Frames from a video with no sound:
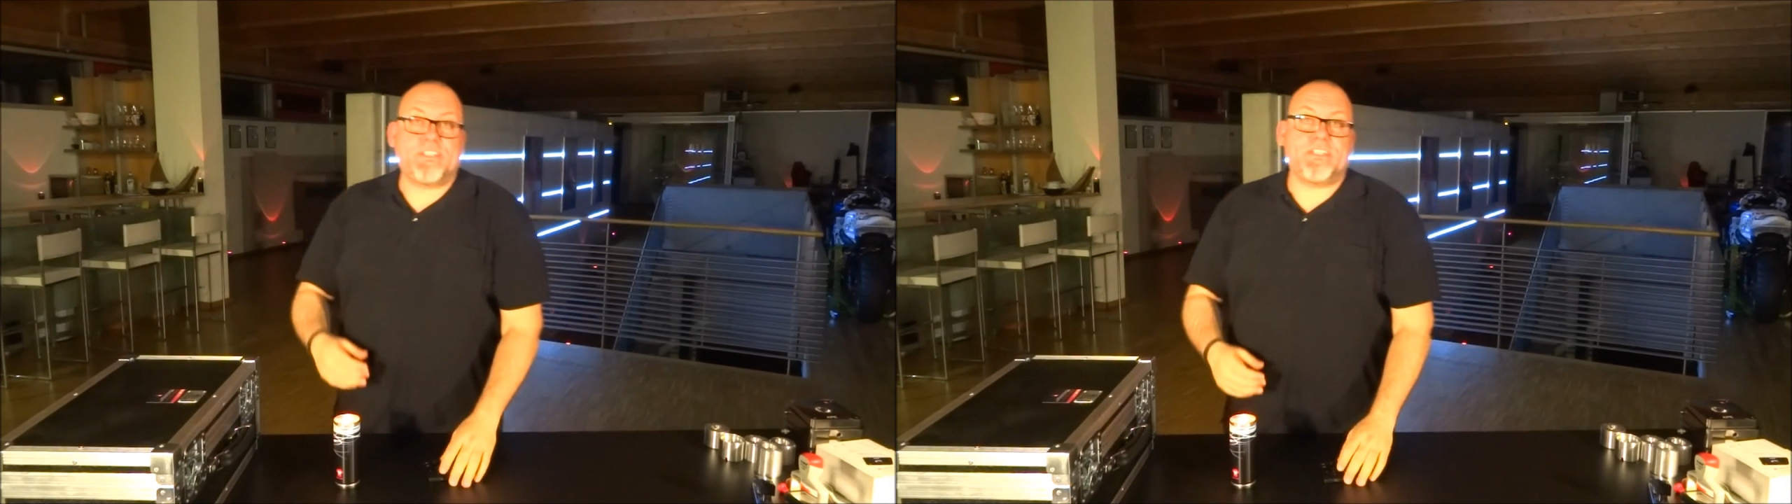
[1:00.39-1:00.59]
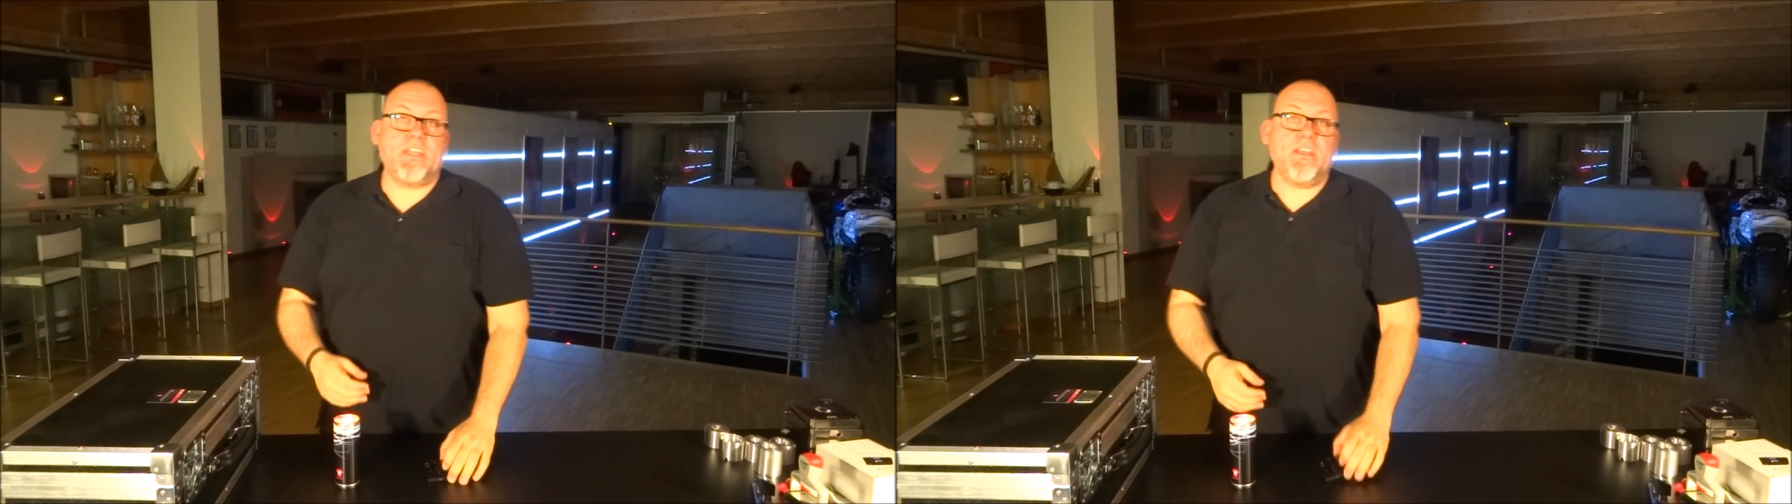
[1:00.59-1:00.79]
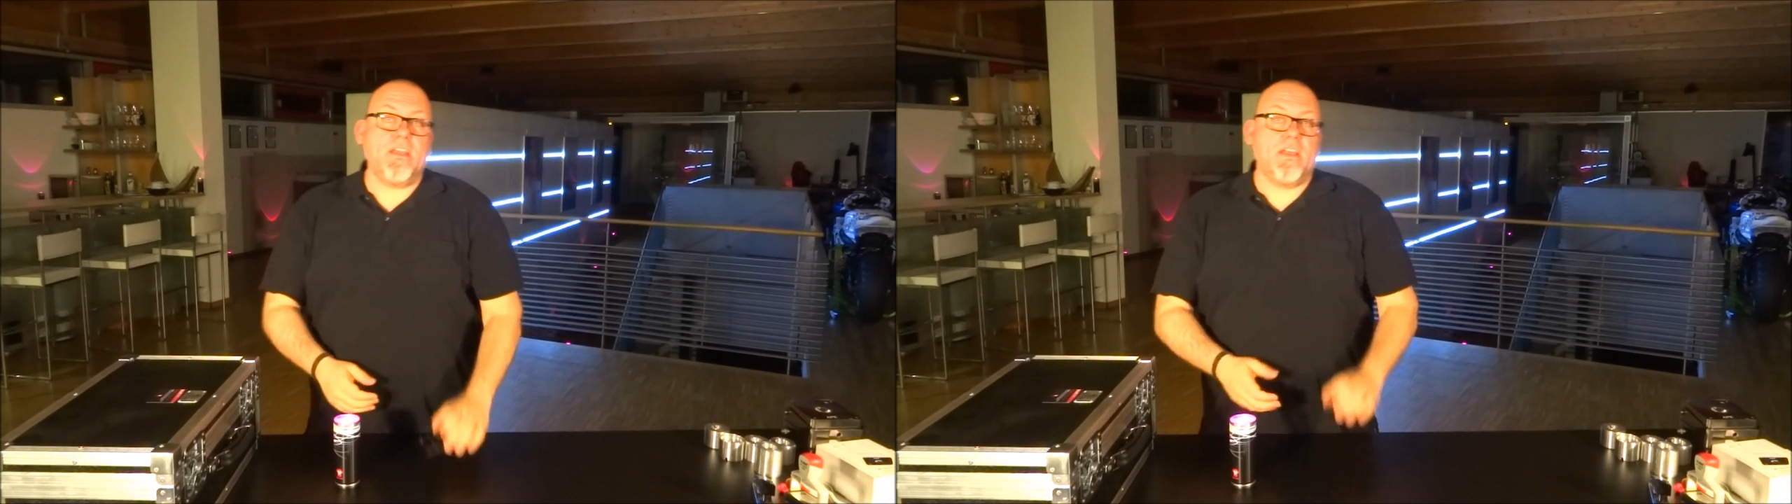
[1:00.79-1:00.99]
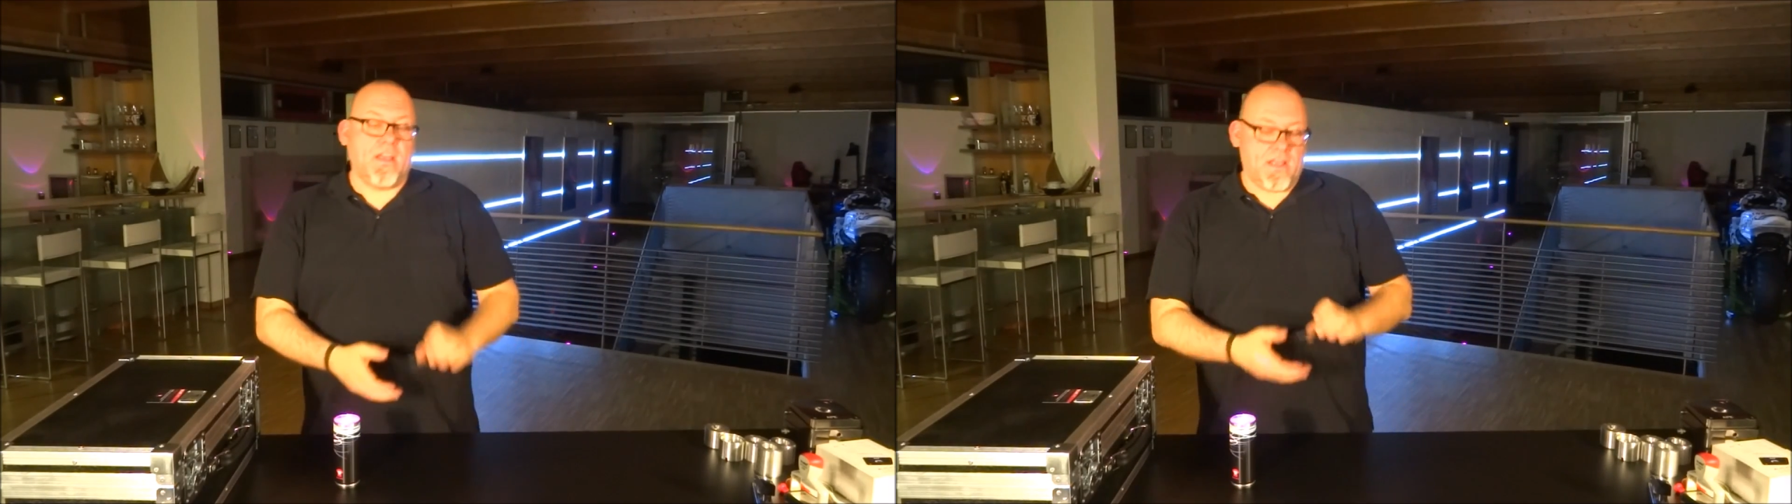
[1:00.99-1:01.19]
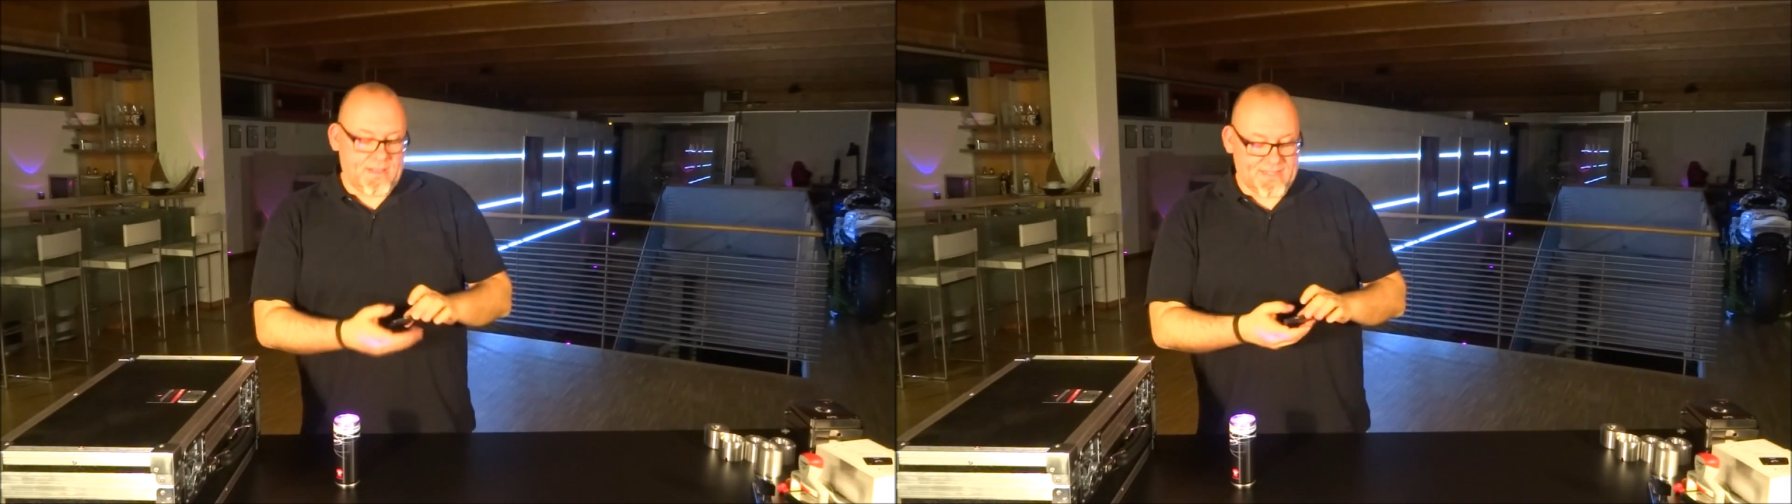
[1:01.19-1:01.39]
see,
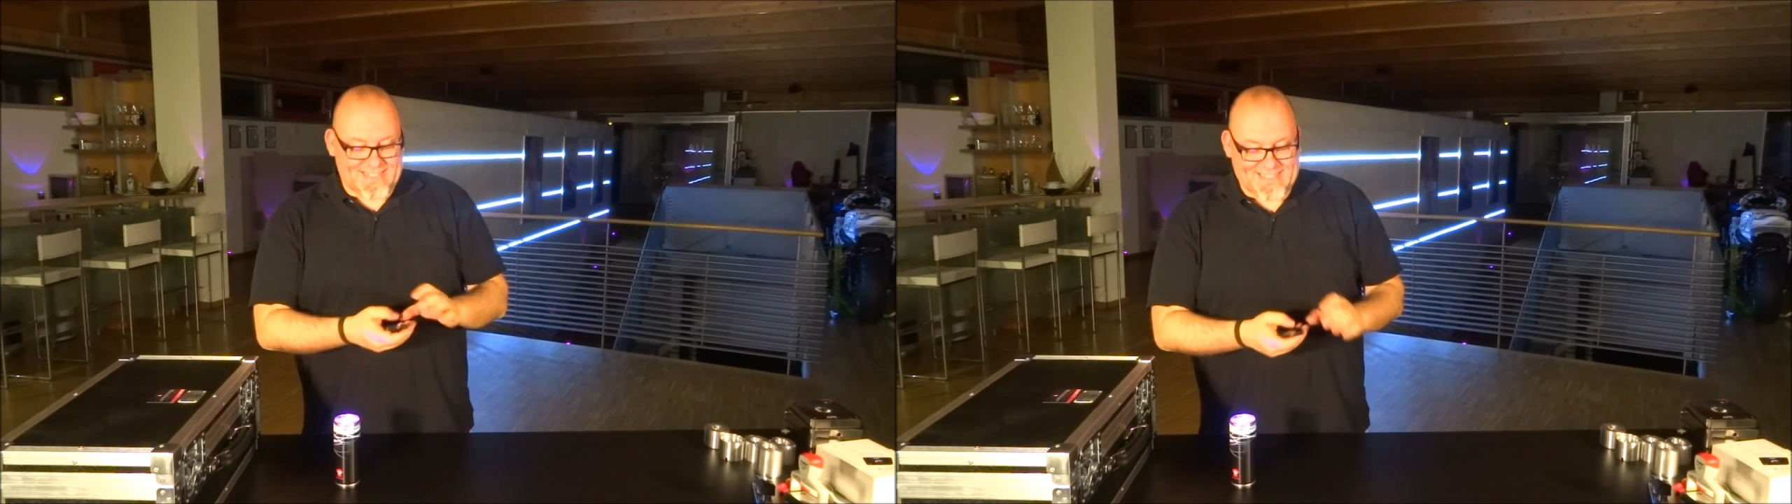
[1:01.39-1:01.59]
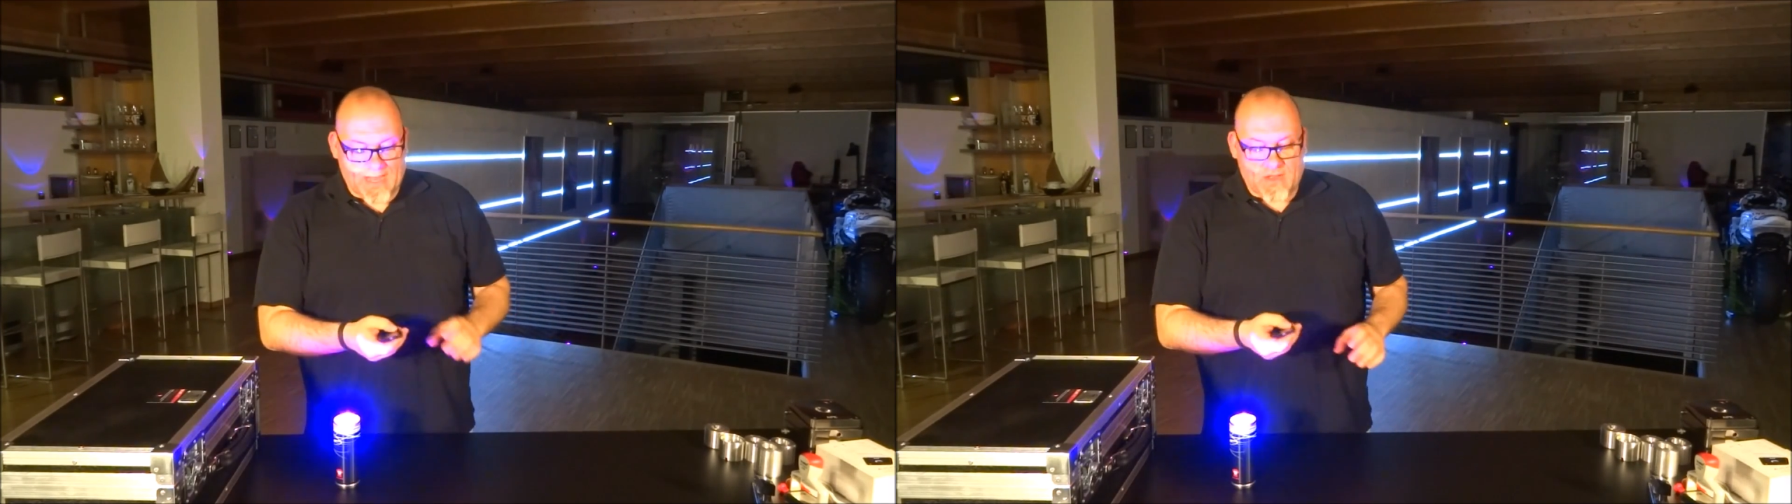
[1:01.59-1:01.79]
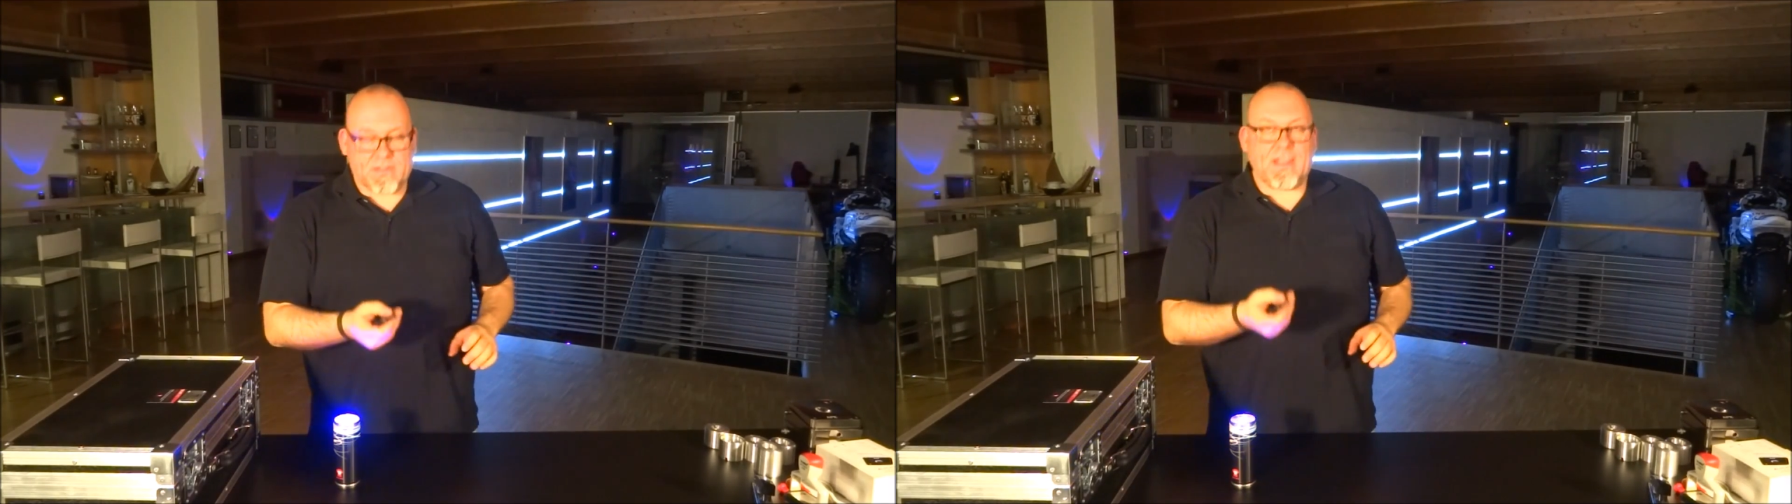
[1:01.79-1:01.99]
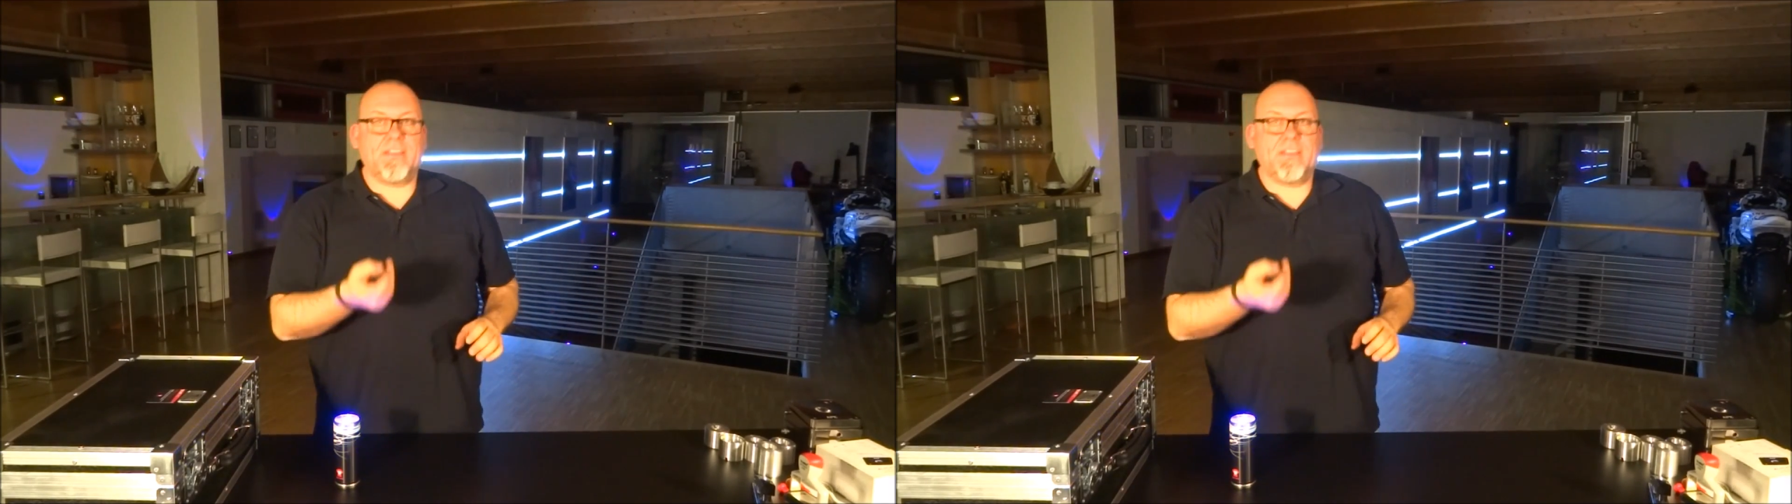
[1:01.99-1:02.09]
the sound